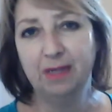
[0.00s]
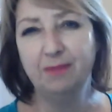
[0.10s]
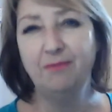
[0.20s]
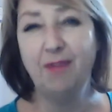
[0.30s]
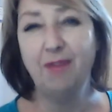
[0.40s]

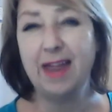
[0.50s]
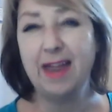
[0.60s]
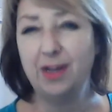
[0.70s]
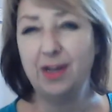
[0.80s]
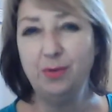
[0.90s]

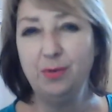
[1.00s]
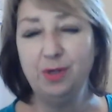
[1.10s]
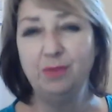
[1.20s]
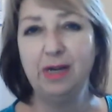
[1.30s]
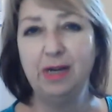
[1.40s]
convey who
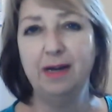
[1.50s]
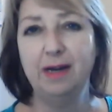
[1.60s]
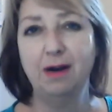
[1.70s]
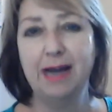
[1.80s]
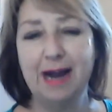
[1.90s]
you really
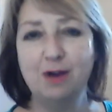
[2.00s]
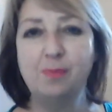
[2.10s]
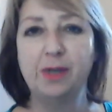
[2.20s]
are and how